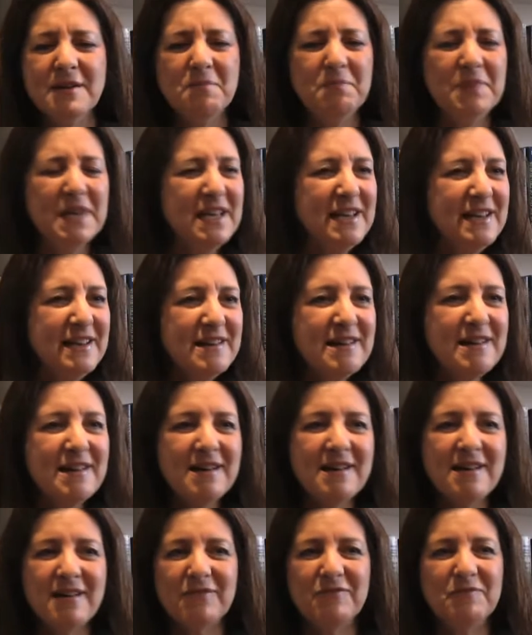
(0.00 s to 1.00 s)
Be in
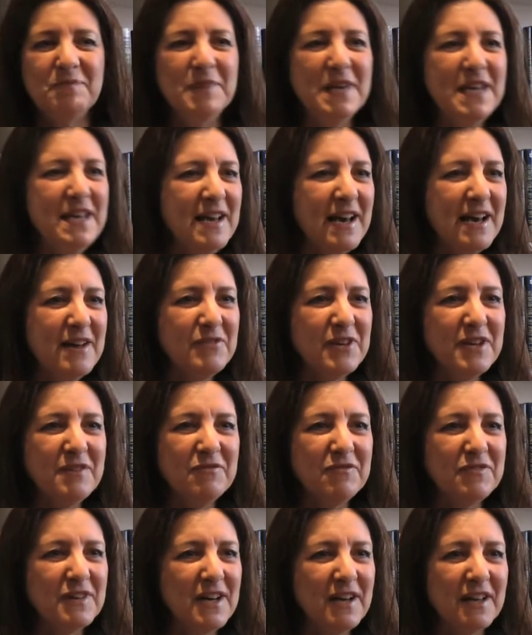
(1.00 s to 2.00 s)
love, be having
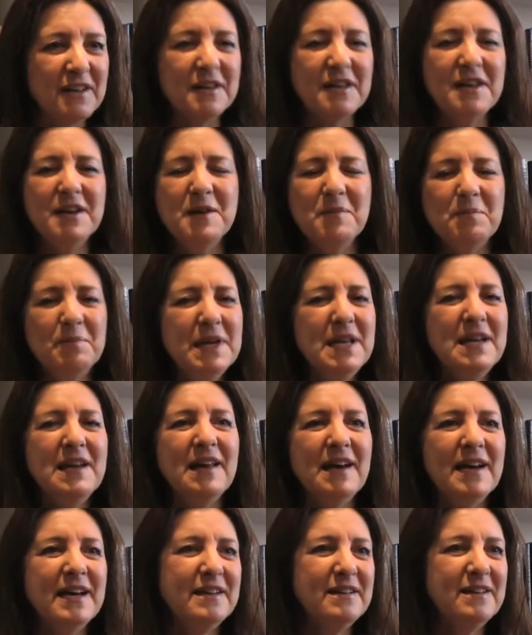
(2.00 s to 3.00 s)
fun, be
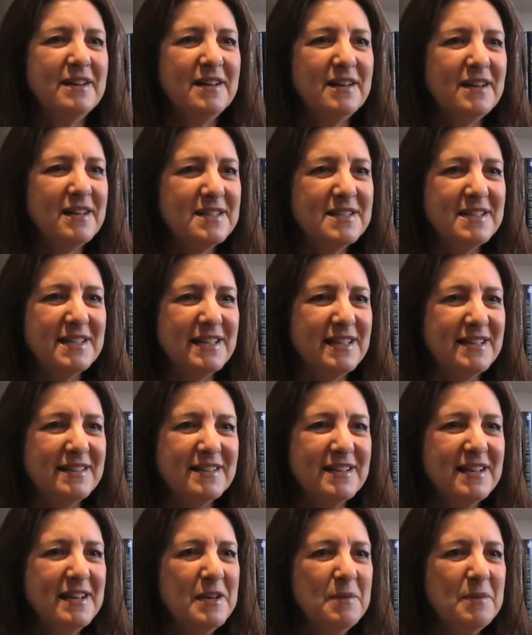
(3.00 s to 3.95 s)
light-hearted,